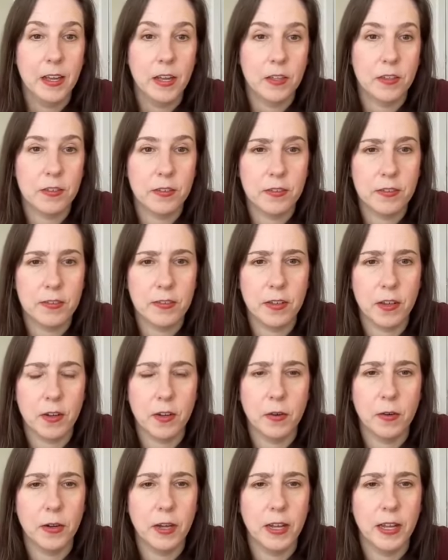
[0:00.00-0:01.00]

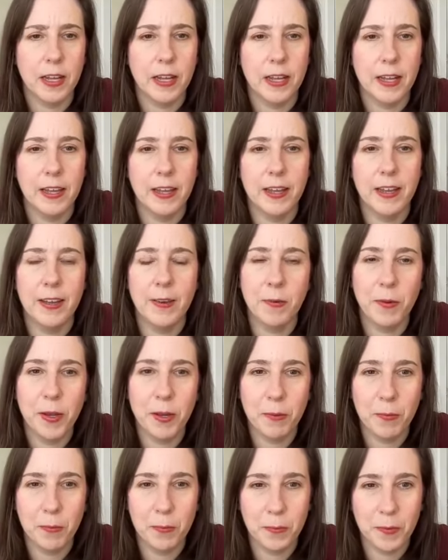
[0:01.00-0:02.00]
So we
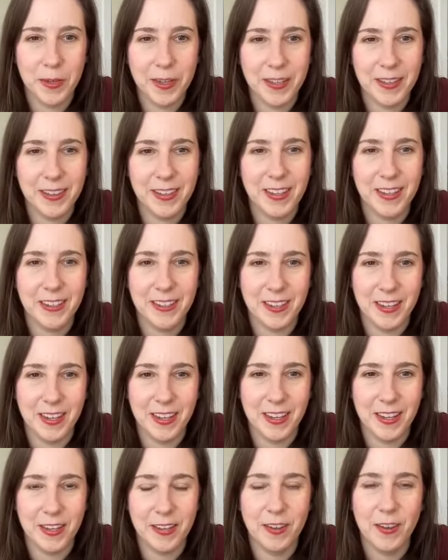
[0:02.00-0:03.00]
really
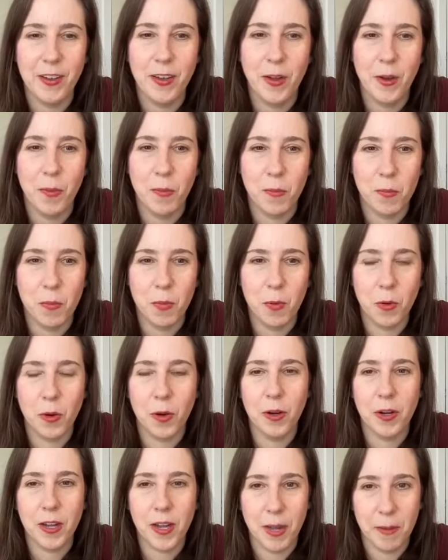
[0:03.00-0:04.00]
need
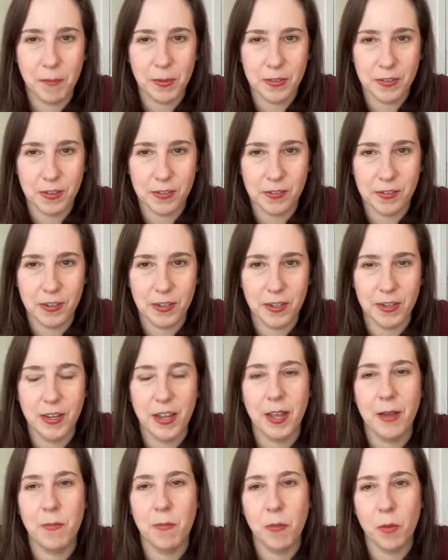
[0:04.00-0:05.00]
more competition
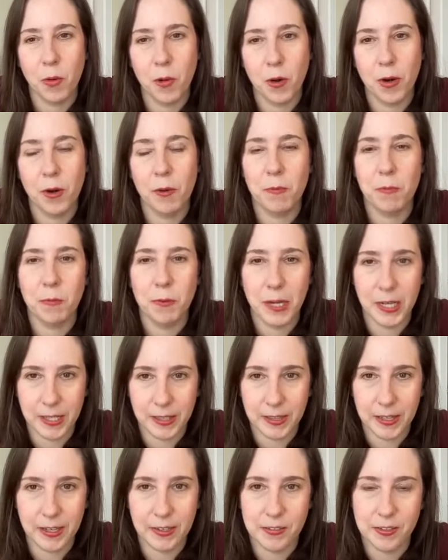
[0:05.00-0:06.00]
and more
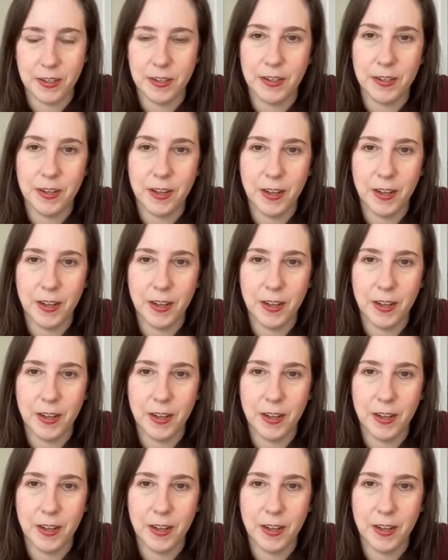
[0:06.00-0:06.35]
regulation